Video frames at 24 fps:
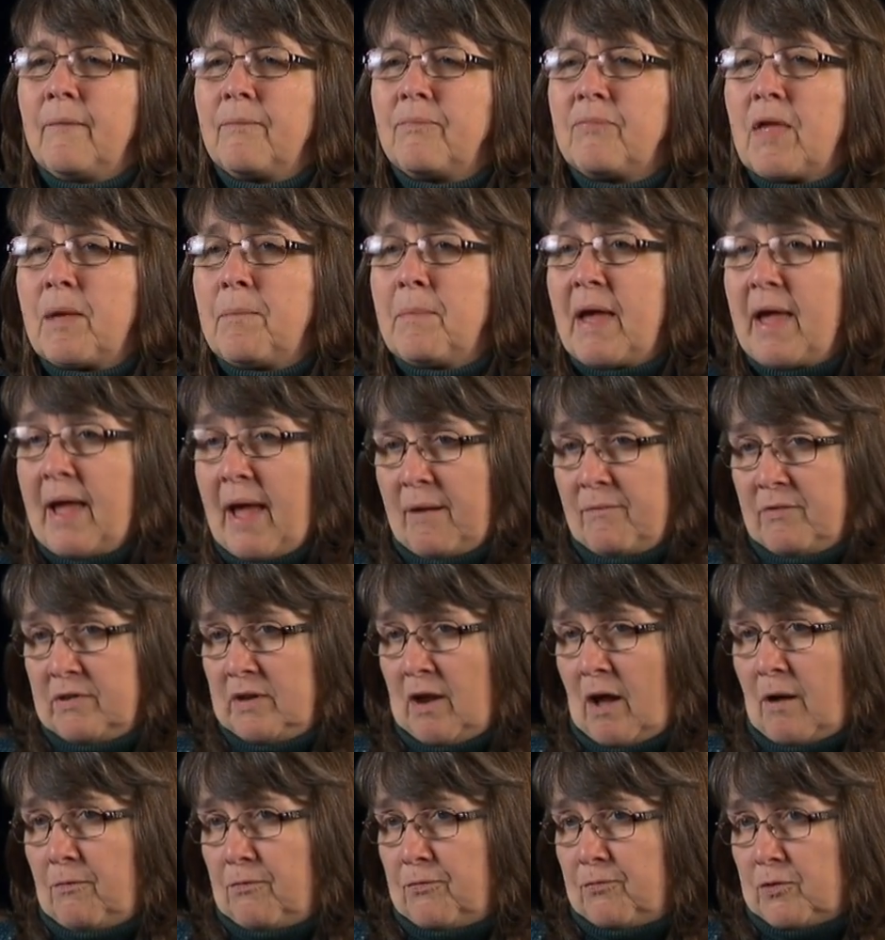they may have
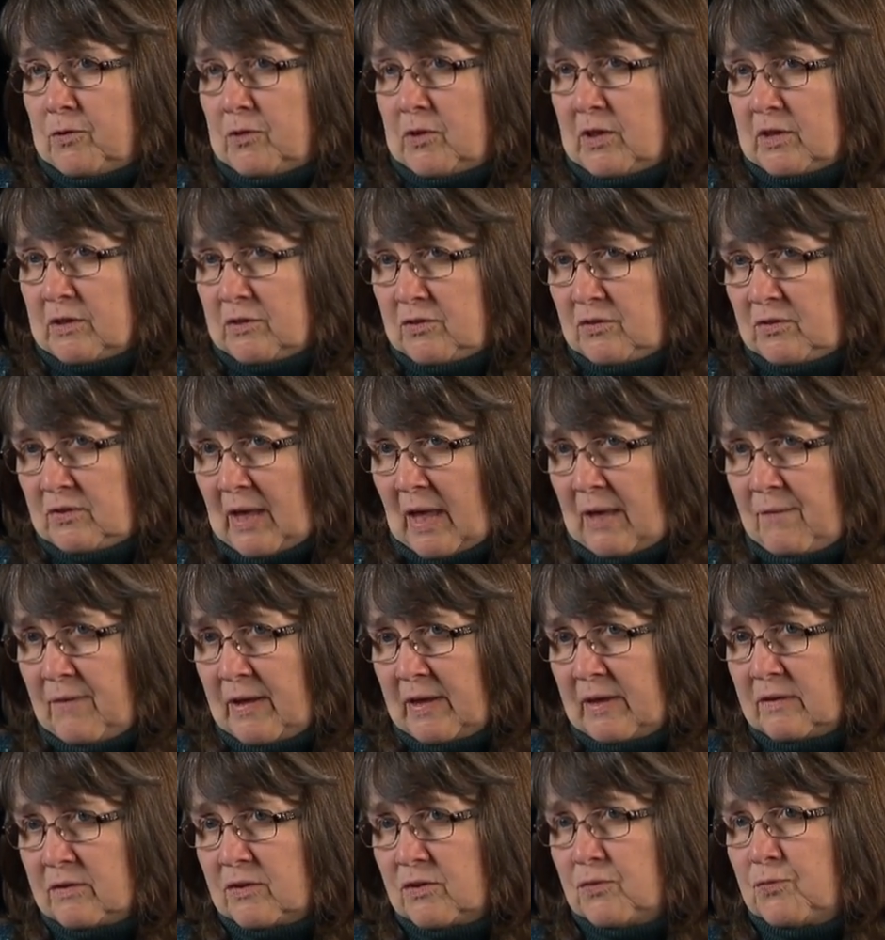enough for their
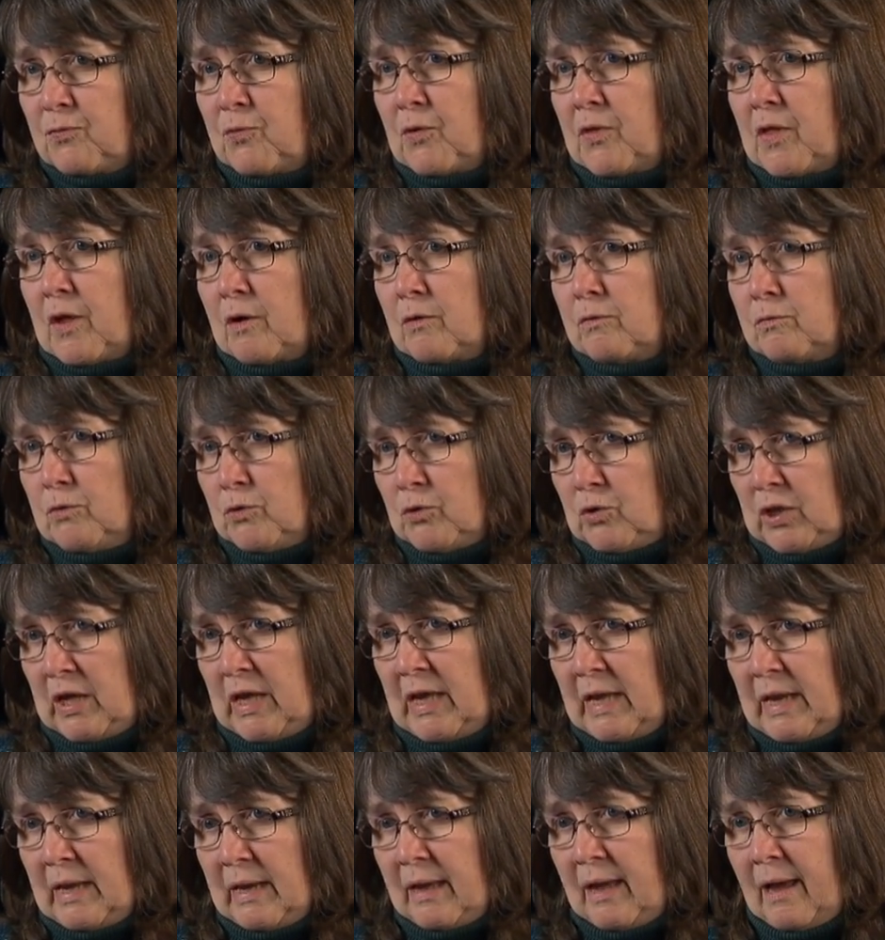savings for their
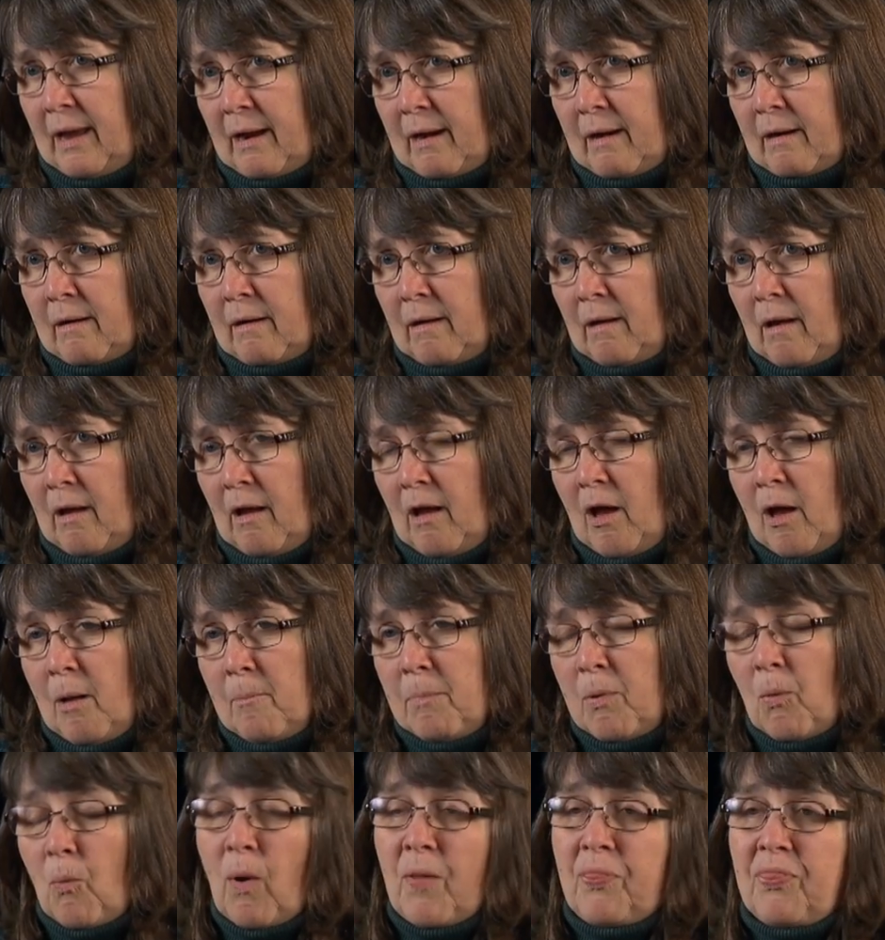routine care,
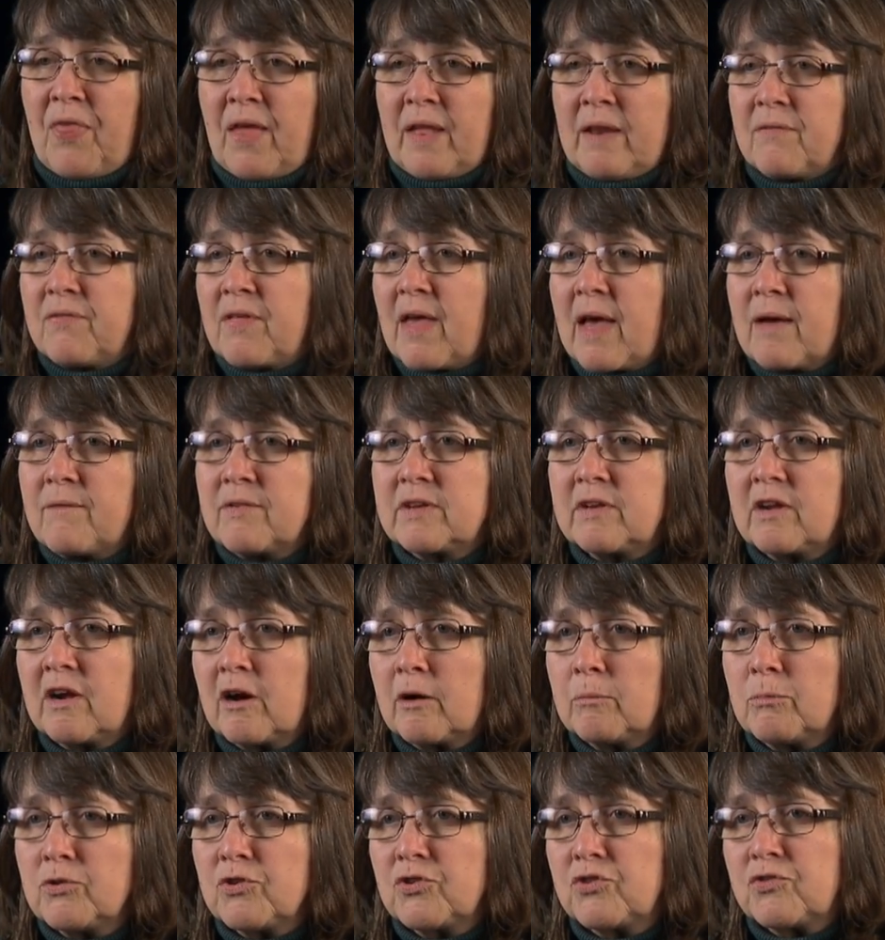but what then if they have a
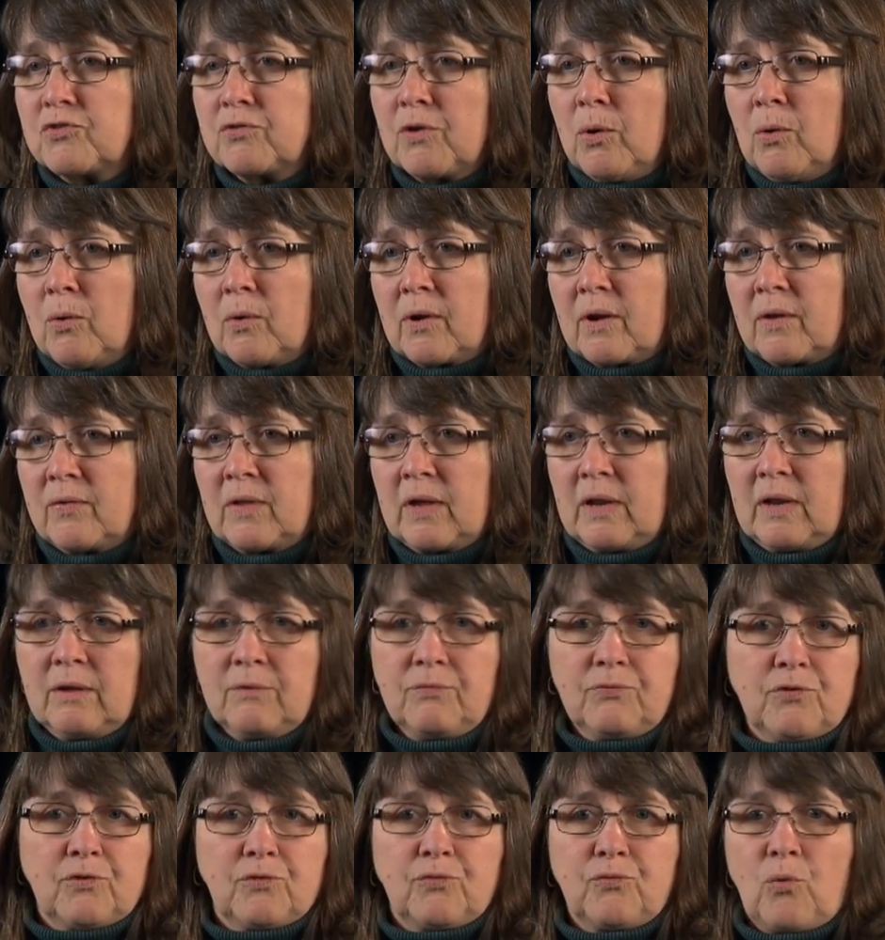terrible stroke and they live
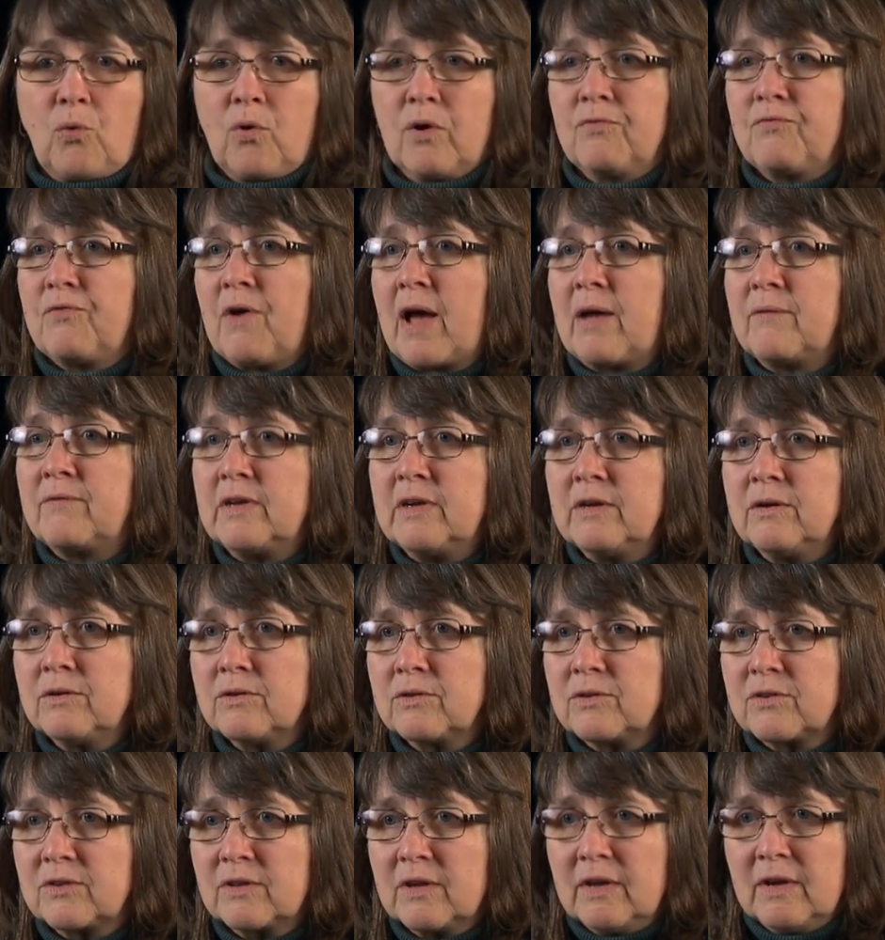for 4 or 5
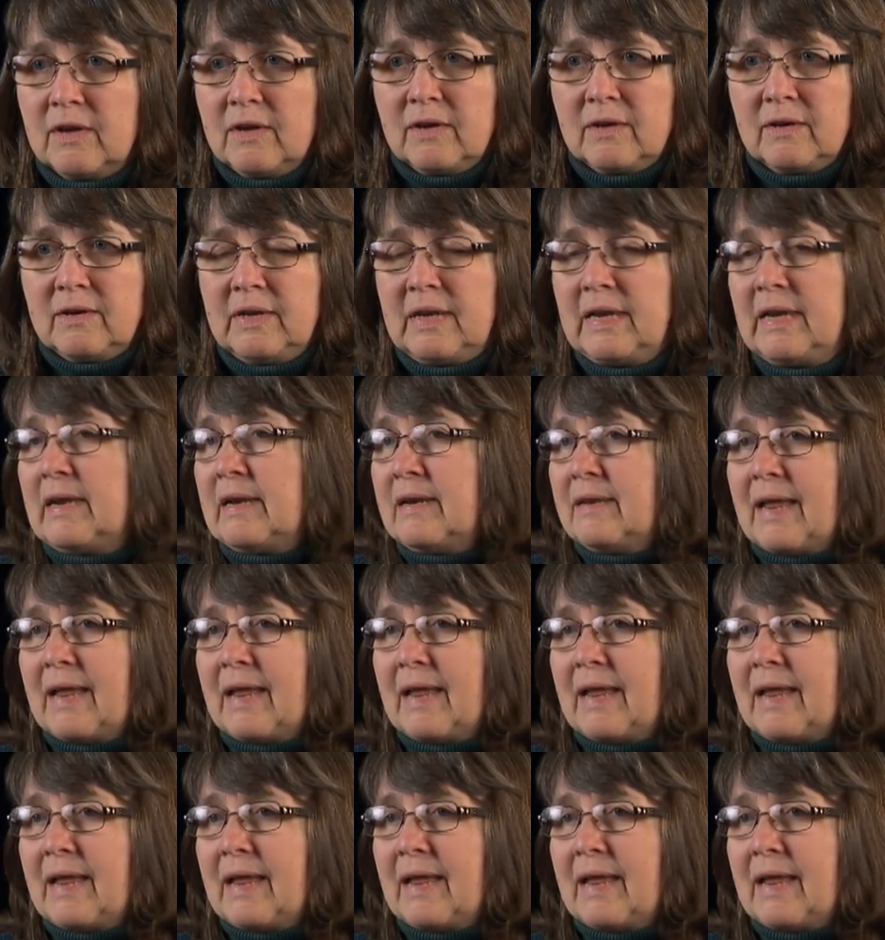years needing